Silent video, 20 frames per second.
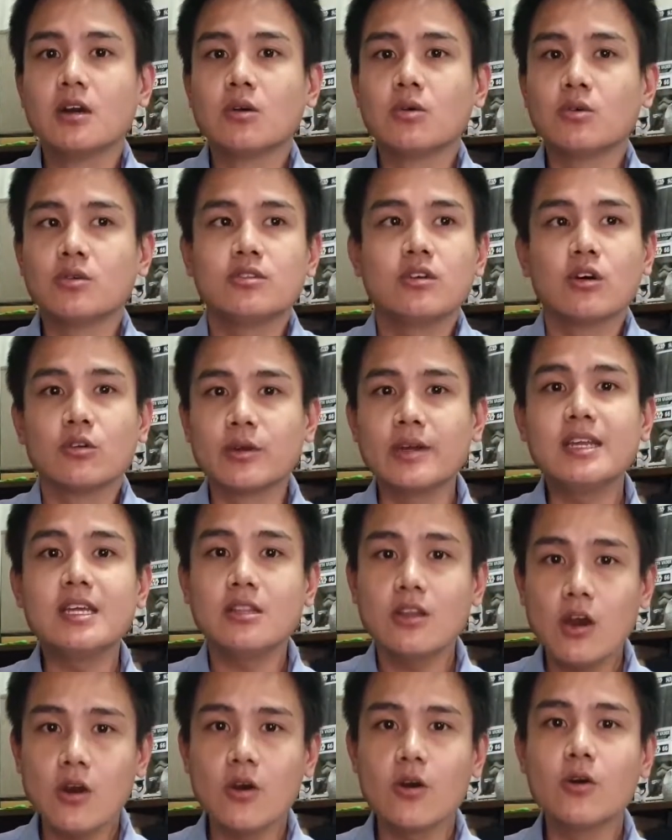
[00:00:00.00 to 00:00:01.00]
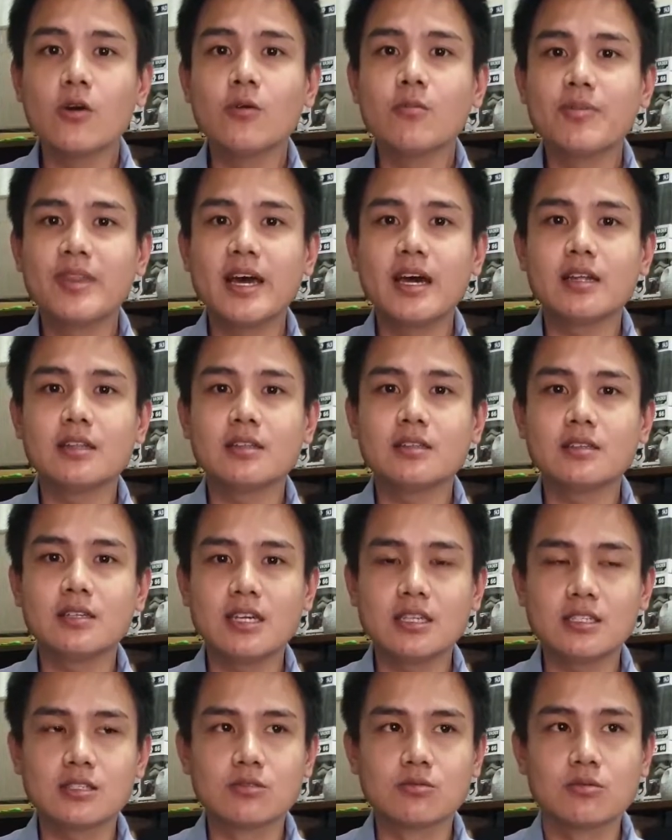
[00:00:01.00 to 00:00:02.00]
would already know that
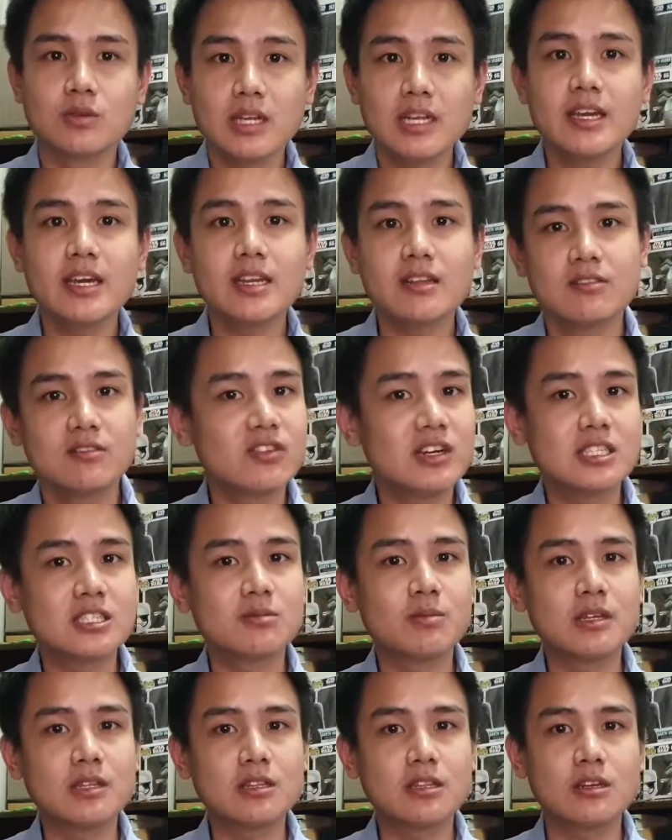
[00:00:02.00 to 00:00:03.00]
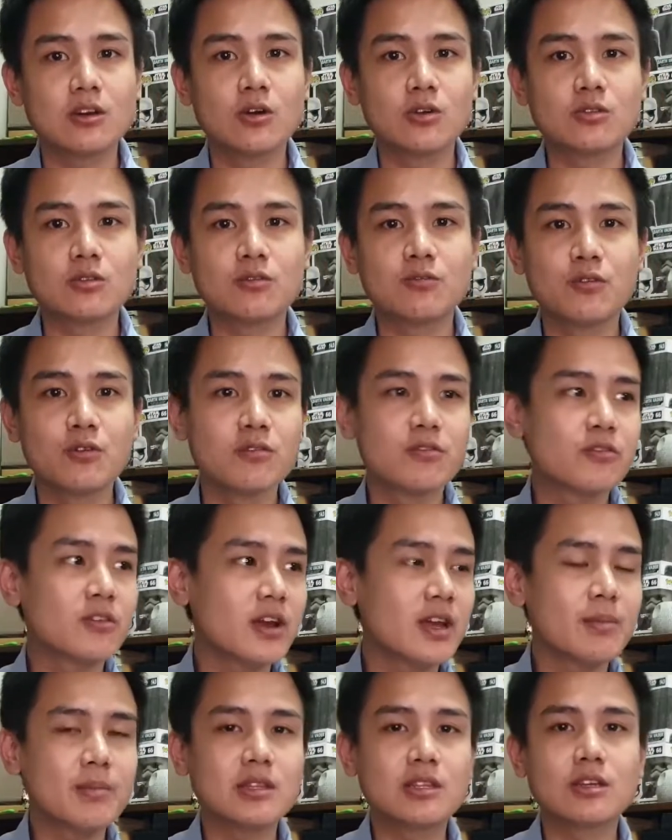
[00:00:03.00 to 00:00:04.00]
it's really an investment to go to full
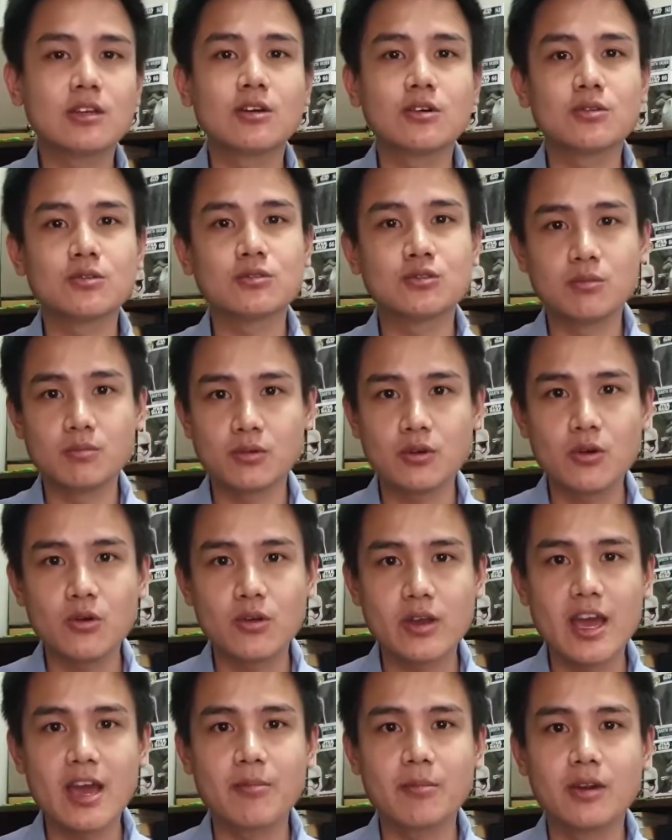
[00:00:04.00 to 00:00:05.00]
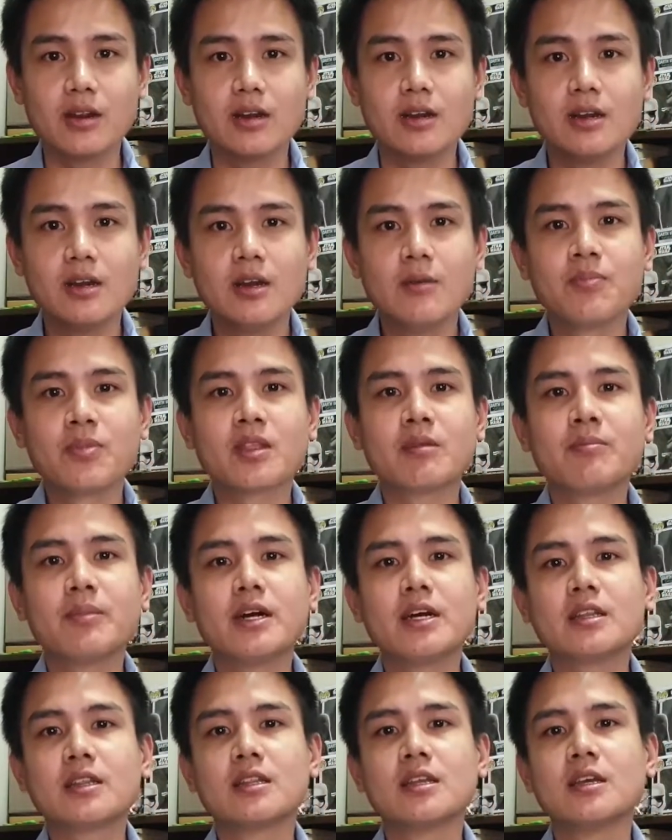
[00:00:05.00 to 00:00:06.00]
frame and to go to pro camera.
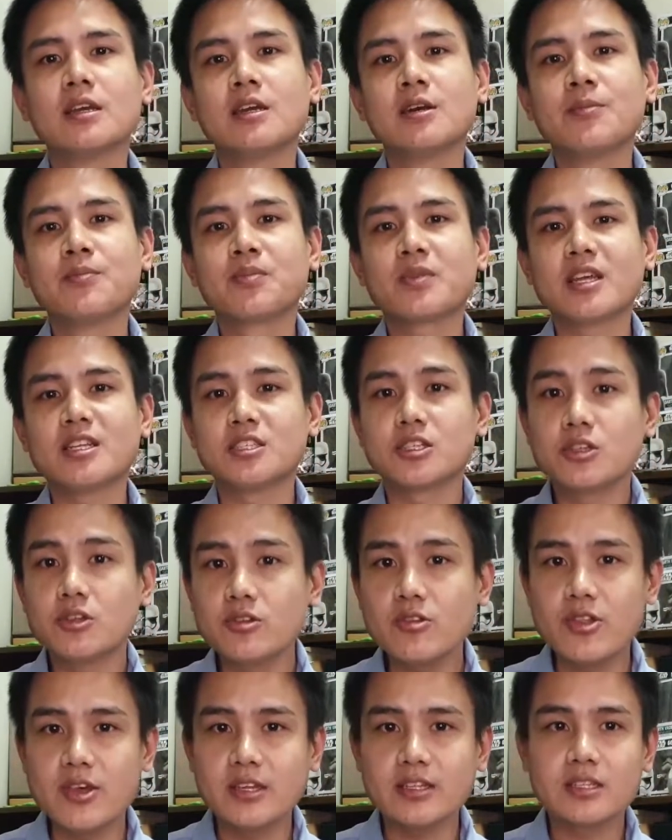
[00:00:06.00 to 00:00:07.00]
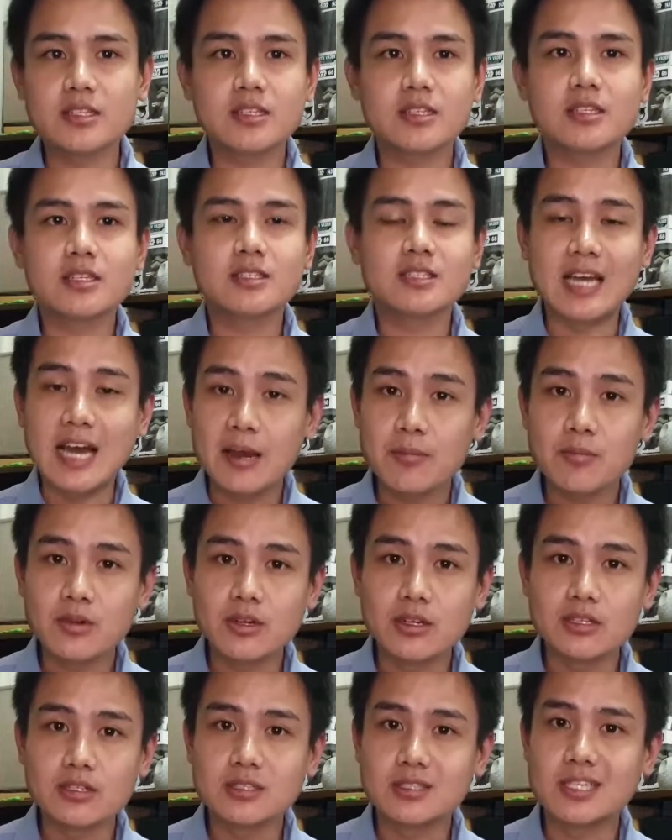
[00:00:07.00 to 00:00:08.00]
But it's a good thing that
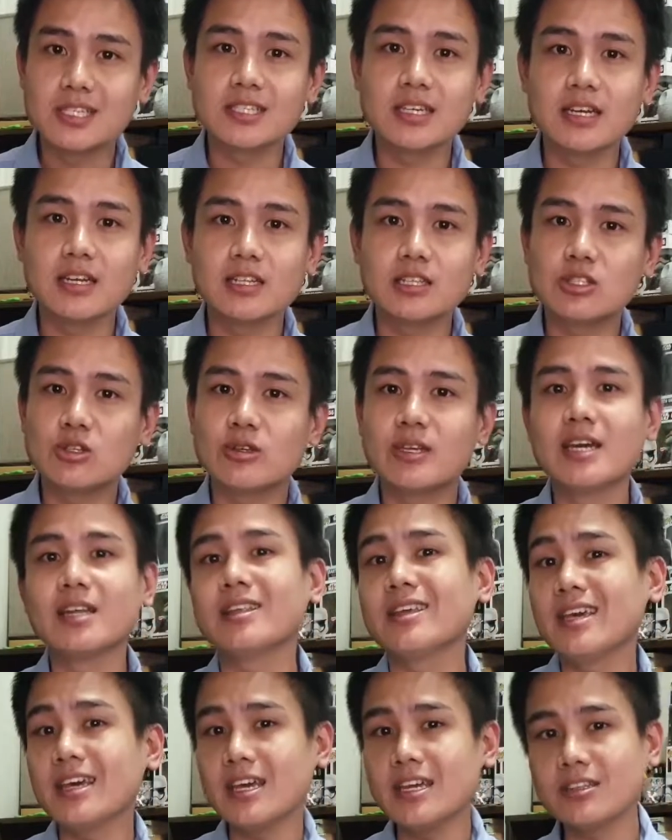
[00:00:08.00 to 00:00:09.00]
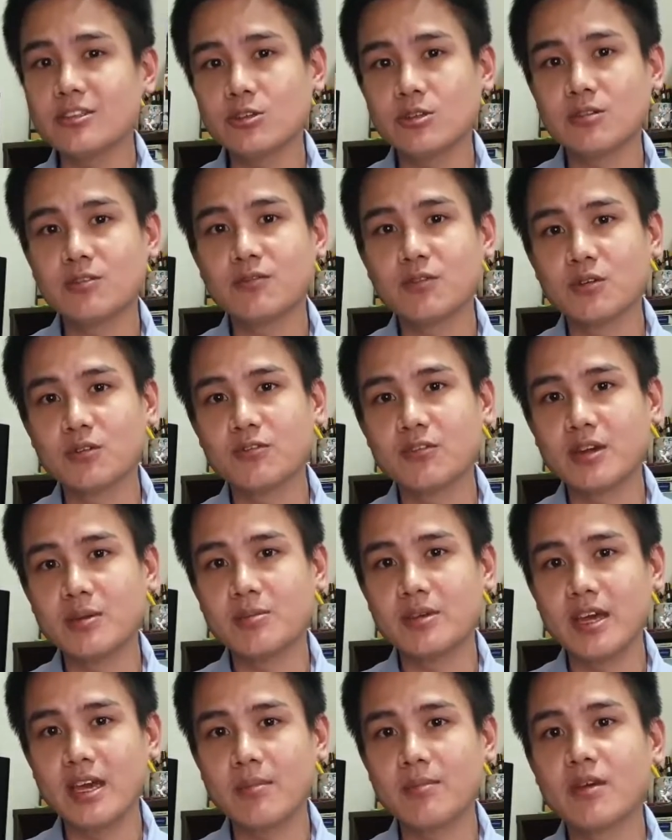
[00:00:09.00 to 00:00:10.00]
Tamron decided to get into the full
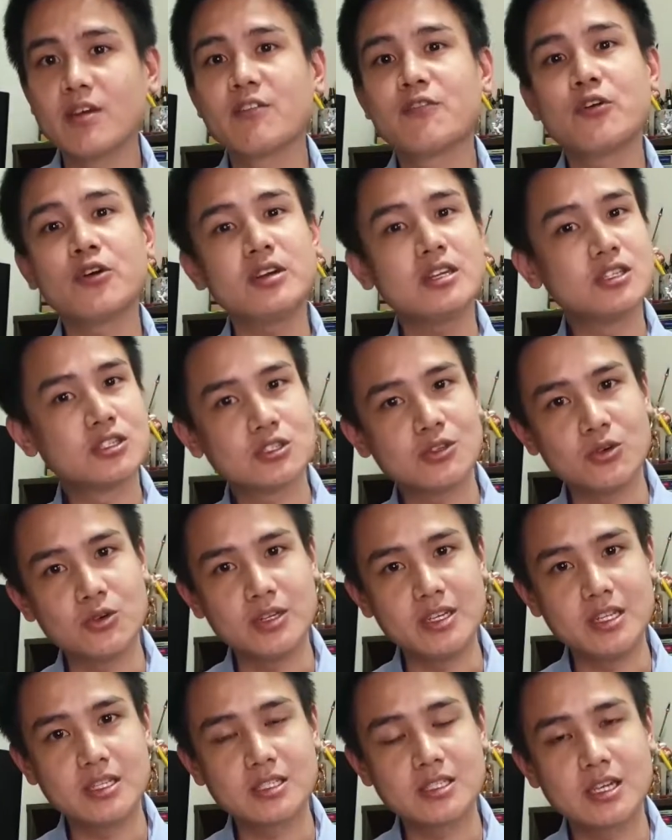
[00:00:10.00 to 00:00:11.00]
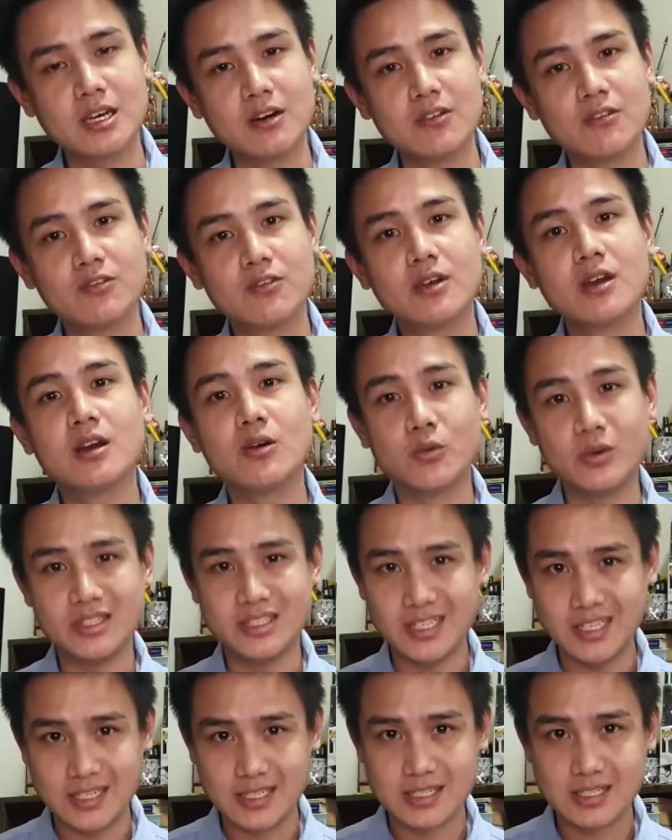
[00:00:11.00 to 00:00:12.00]
frame game for the Sony itself with
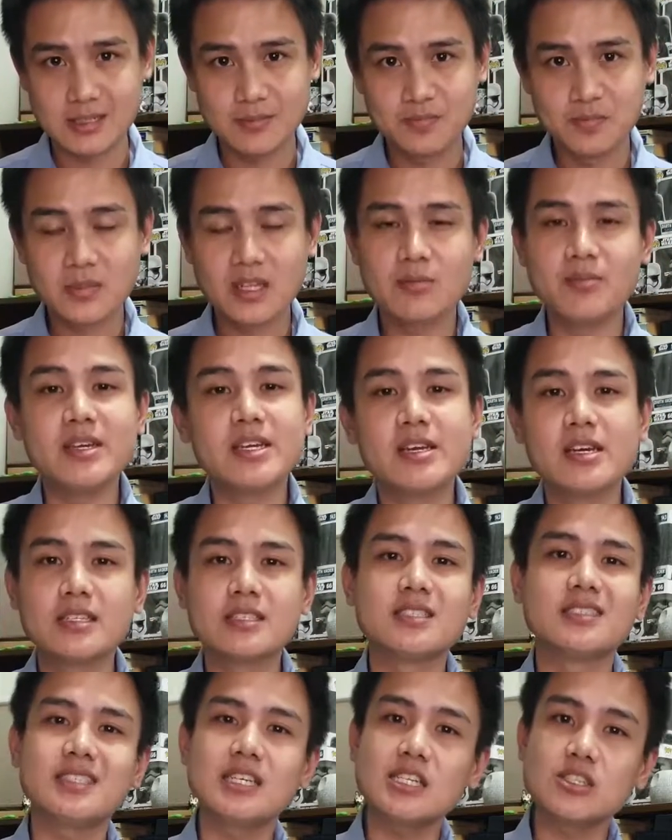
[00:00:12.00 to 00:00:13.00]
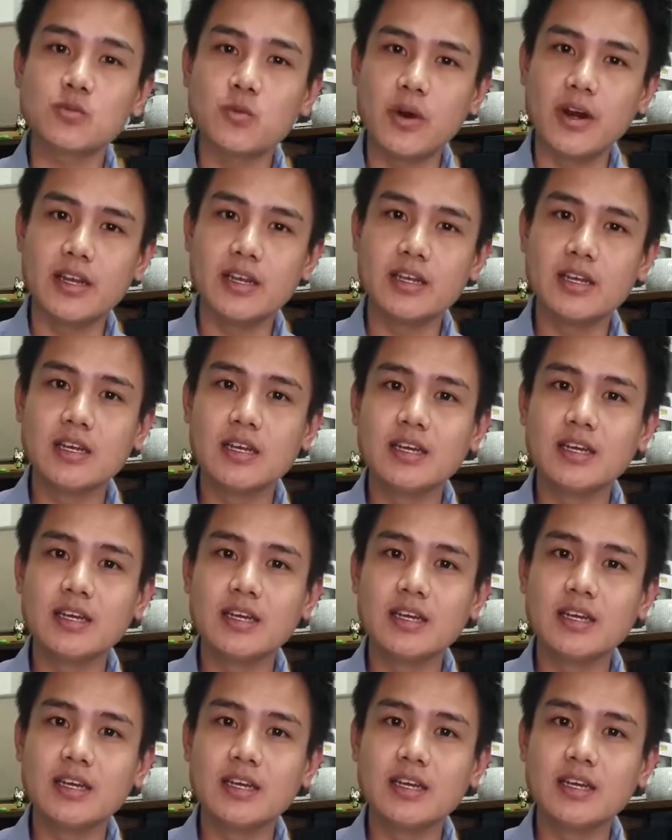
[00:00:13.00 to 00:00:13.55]
this, because this one